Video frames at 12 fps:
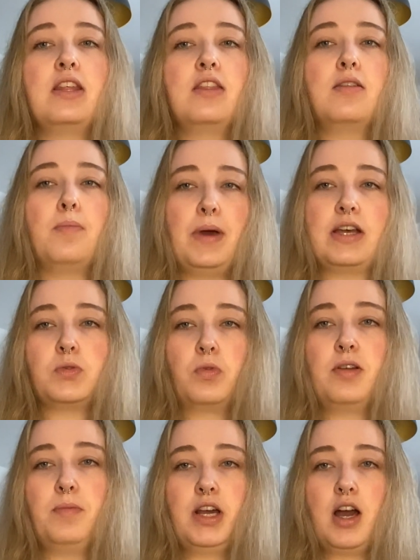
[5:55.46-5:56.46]
the best one
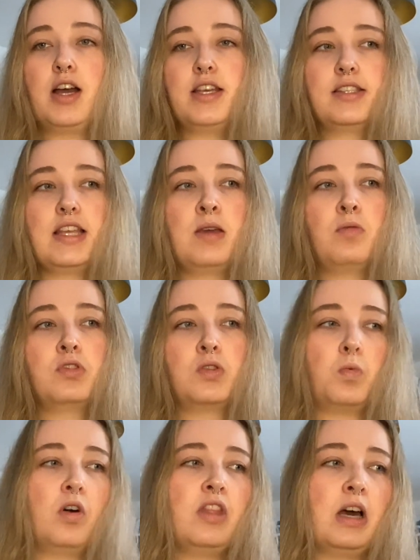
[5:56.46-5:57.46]
in my eyes. It was the
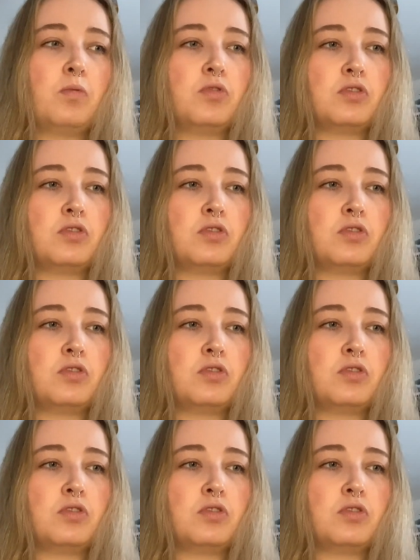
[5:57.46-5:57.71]
one that